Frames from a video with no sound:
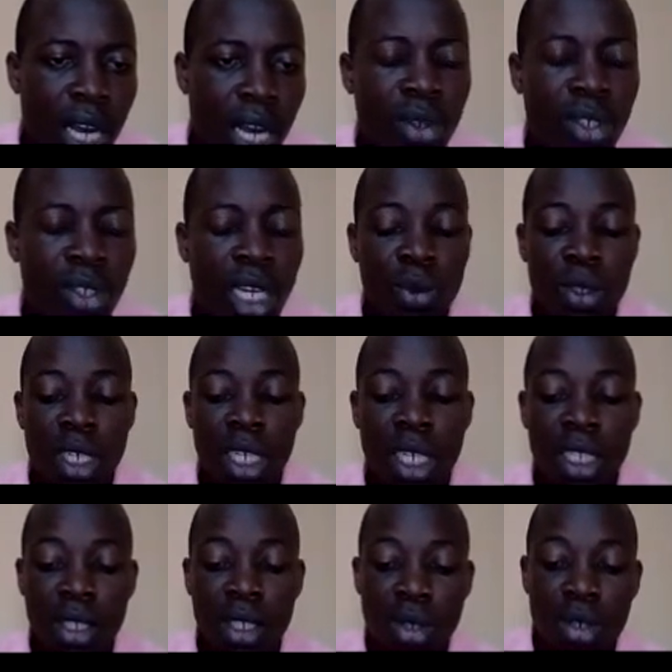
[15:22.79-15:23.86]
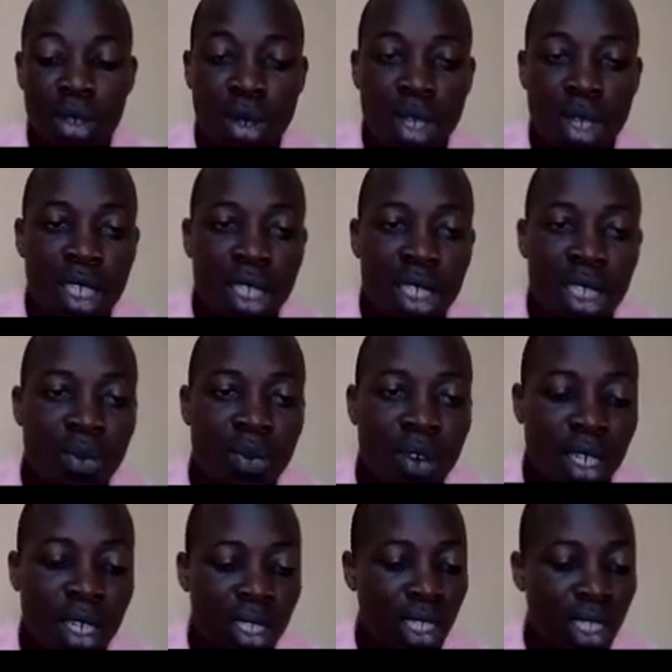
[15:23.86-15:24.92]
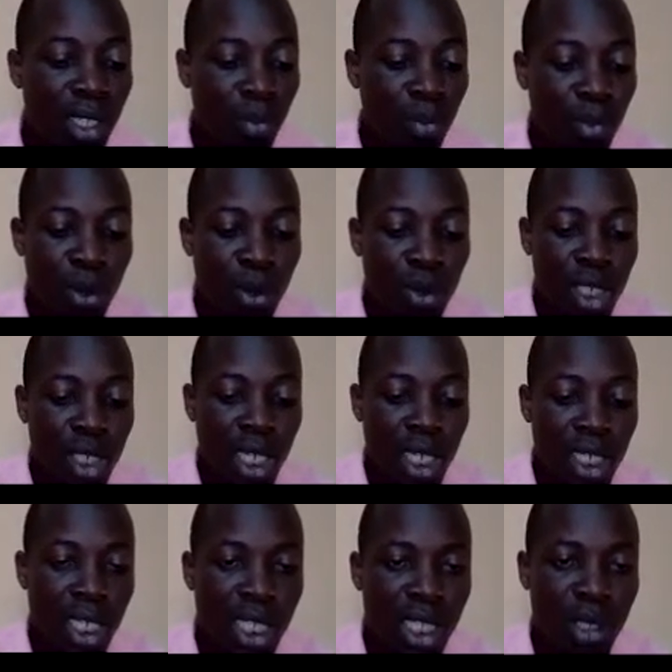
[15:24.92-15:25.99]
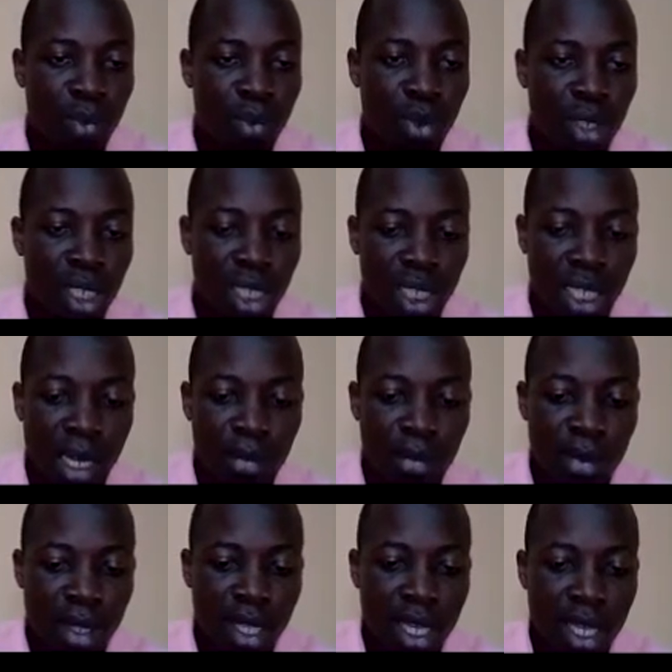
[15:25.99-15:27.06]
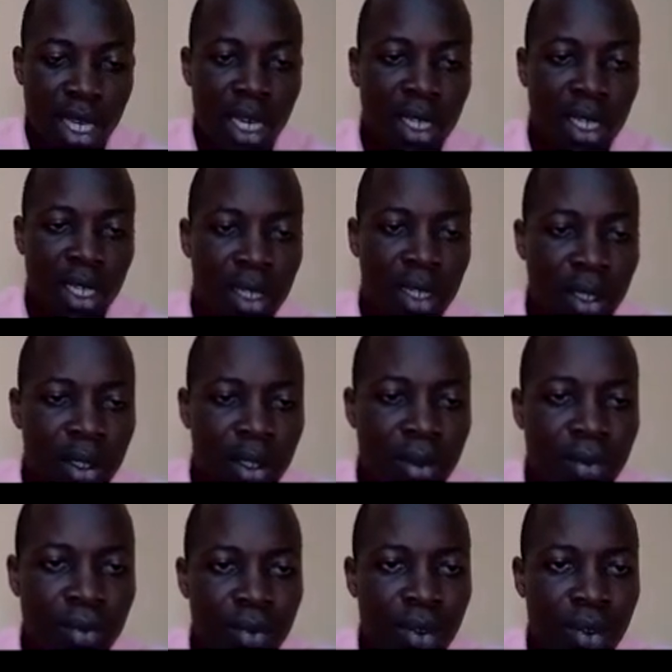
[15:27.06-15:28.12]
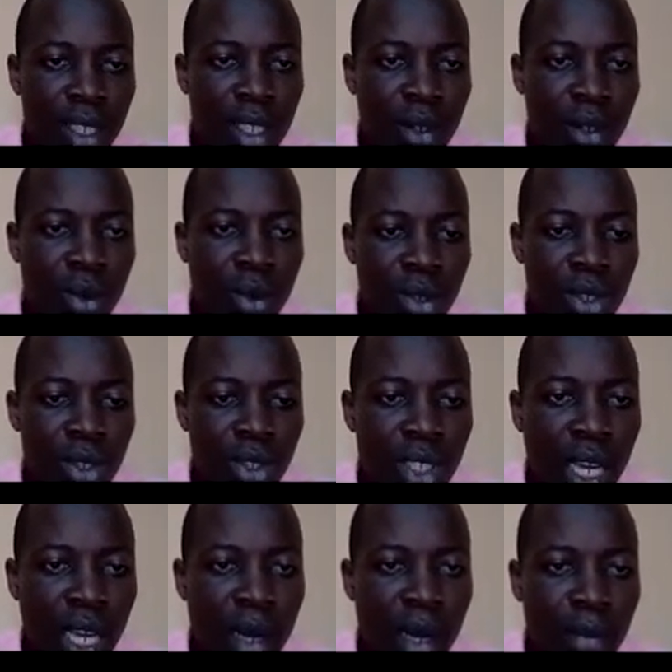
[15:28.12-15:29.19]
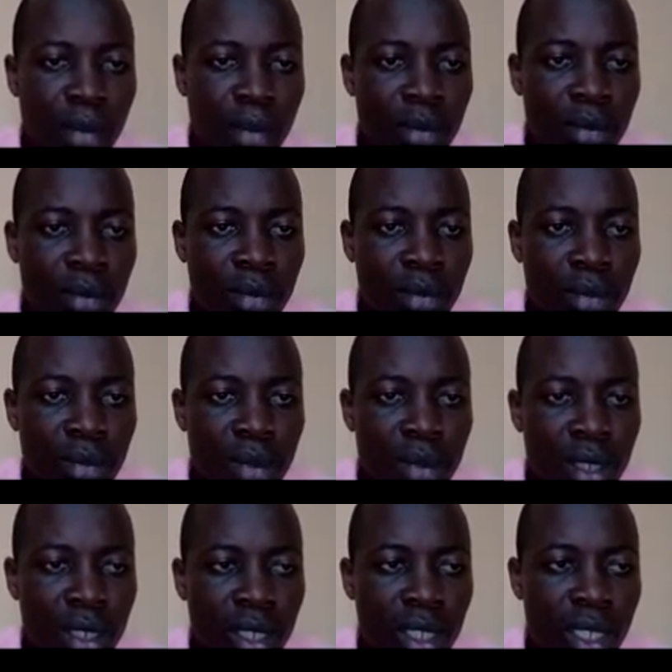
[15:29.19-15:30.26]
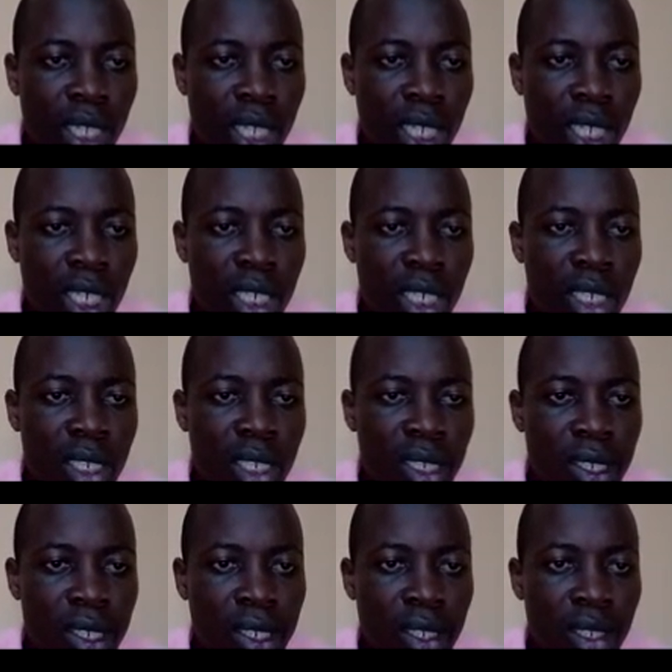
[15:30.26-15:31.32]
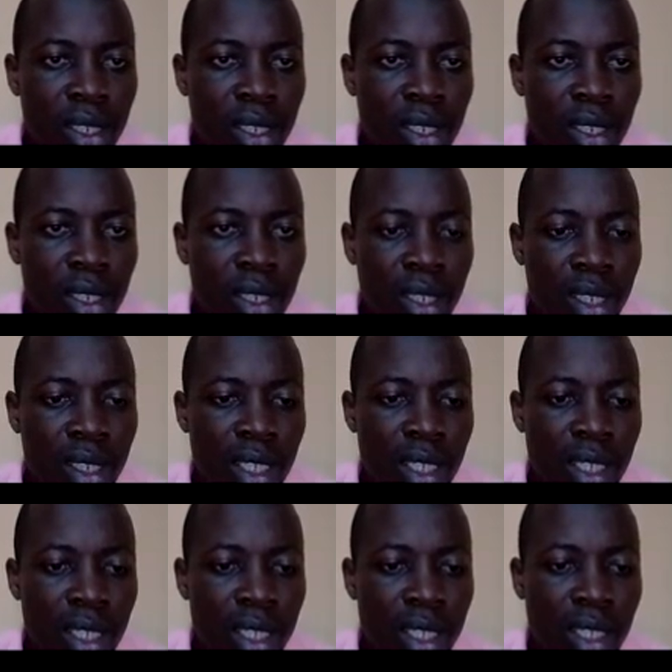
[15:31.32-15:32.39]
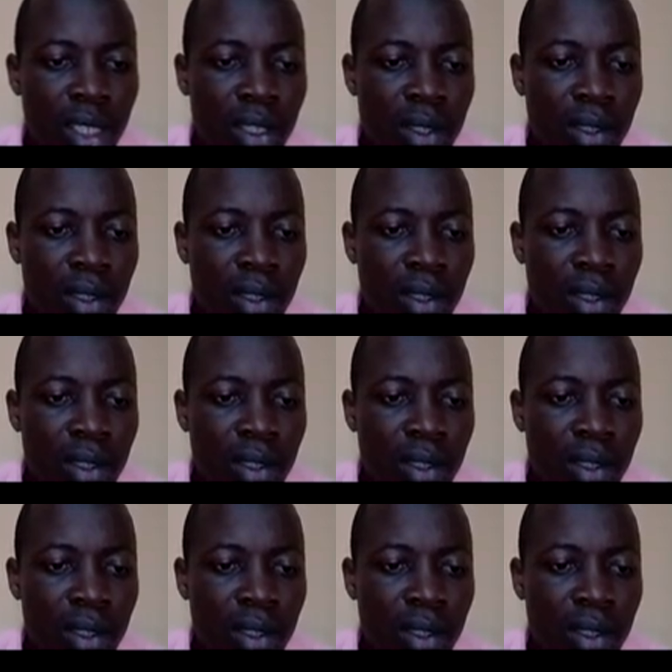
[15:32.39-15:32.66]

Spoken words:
How shall we get the total? It is very simple. We shall just put a sum there equals sum, select this.